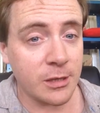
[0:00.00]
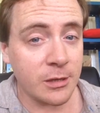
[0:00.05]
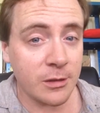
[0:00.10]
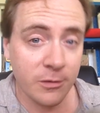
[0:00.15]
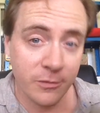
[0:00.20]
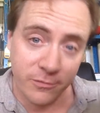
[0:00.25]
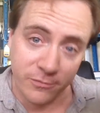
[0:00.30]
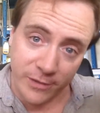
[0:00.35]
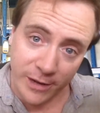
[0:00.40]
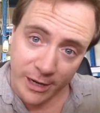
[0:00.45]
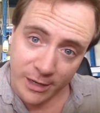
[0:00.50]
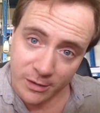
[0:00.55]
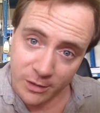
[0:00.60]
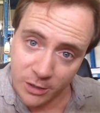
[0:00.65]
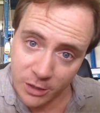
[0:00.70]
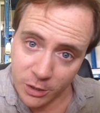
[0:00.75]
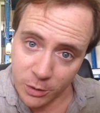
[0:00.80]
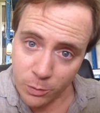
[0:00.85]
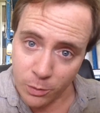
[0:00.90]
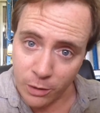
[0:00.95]
the fact
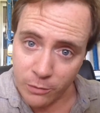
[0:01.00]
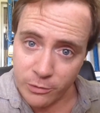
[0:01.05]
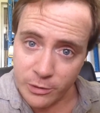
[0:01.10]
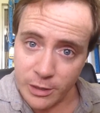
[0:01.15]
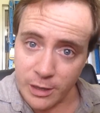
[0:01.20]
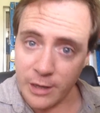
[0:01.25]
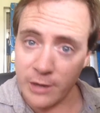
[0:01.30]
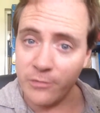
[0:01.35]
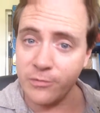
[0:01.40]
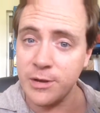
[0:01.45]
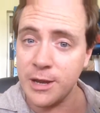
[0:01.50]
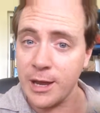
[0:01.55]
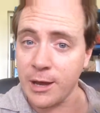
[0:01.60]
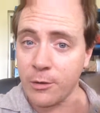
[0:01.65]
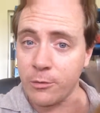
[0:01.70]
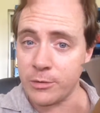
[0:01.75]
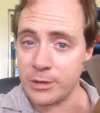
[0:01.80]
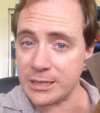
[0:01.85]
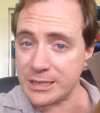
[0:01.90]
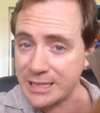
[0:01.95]
that you are alive
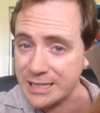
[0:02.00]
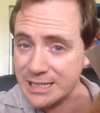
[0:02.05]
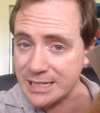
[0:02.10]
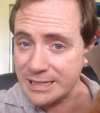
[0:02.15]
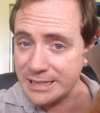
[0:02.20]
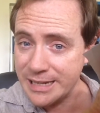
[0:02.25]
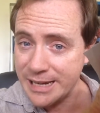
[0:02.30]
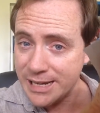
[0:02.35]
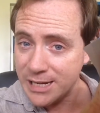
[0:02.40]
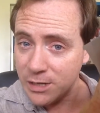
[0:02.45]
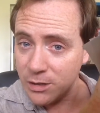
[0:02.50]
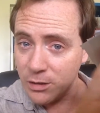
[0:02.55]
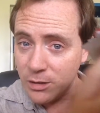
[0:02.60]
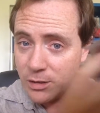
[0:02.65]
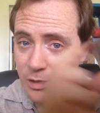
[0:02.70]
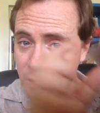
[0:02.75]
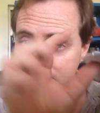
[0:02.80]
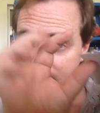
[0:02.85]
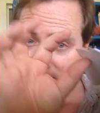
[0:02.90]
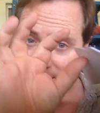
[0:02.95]
now in this little
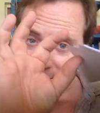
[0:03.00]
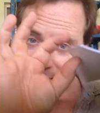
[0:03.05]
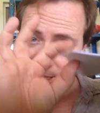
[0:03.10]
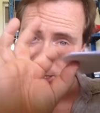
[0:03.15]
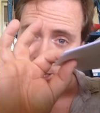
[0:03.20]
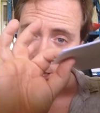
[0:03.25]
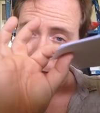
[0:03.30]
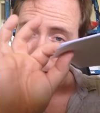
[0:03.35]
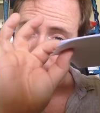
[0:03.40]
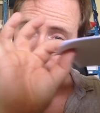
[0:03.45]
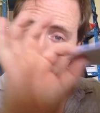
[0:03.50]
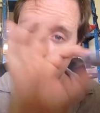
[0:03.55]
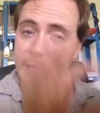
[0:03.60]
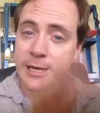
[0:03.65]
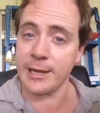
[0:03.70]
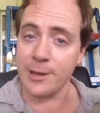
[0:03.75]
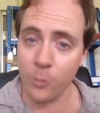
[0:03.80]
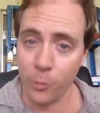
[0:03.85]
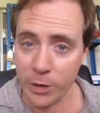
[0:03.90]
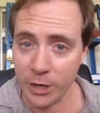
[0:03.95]

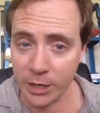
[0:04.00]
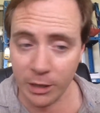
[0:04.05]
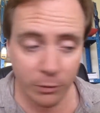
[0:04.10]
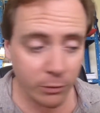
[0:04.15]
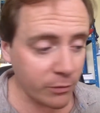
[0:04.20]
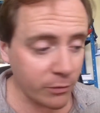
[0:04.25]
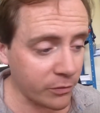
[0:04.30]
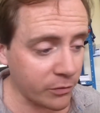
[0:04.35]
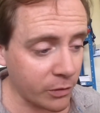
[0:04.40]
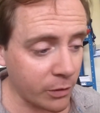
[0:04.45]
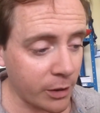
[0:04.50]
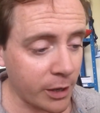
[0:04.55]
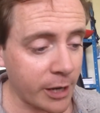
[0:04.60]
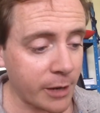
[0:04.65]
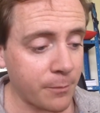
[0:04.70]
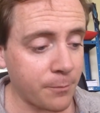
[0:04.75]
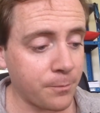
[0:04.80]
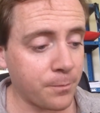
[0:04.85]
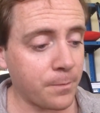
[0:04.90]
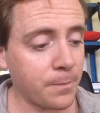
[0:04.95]
tiny window of
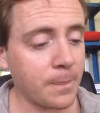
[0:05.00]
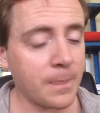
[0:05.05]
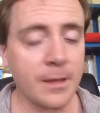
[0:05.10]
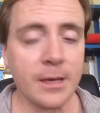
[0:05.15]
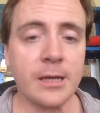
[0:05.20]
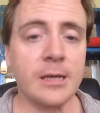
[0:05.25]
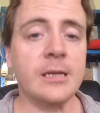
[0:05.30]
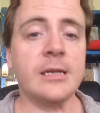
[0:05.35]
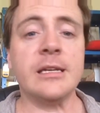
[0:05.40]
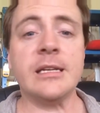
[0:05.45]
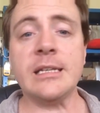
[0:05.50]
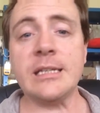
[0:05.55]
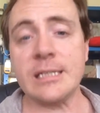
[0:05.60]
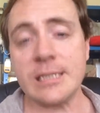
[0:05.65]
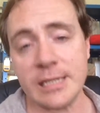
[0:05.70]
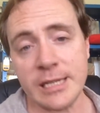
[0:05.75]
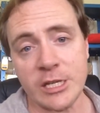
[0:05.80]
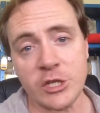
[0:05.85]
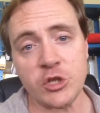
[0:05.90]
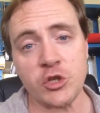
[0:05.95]
time is
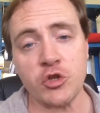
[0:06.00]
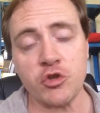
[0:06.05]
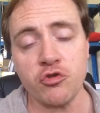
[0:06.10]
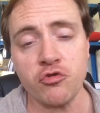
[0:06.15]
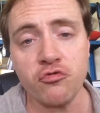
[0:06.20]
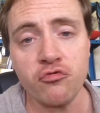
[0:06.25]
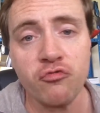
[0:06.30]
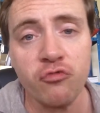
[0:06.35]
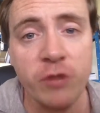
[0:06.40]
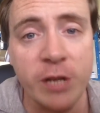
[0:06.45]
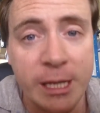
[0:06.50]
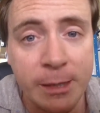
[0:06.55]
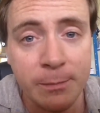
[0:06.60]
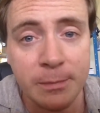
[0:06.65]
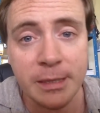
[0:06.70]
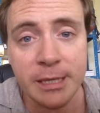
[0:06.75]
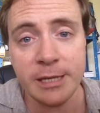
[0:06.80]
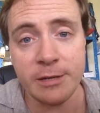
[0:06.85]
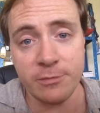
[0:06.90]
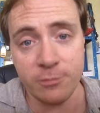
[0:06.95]

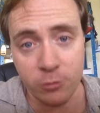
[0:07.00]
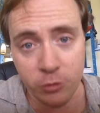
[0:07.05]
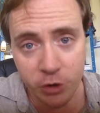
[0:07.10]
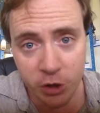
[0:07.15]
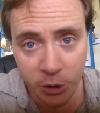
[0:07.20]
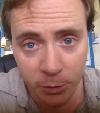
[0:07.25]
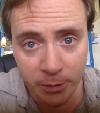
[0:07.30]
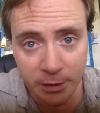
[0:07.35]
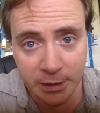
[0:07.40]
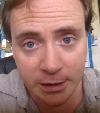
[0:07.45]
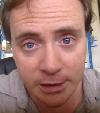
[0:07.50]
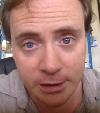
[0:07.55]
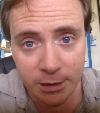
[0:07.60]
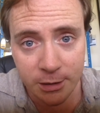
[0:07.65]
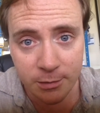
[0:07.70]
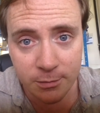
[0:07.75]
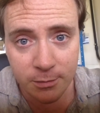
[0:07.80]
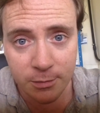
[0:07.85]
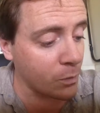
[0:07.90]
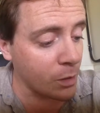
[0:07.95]
extremely fortuitous.
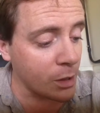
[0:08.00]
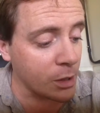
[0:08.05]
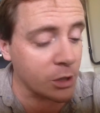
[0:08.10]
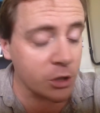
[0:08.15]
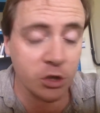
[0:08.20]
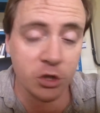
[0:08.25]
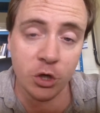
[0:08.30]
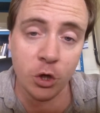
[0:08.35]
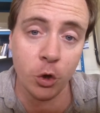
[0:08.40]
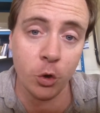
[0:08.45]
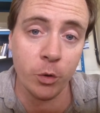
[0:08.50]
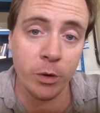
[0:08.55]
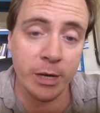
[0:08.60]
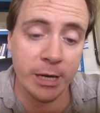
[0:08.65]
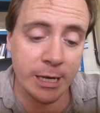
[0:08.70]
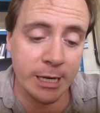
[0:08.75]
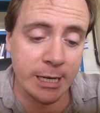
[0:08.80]
So,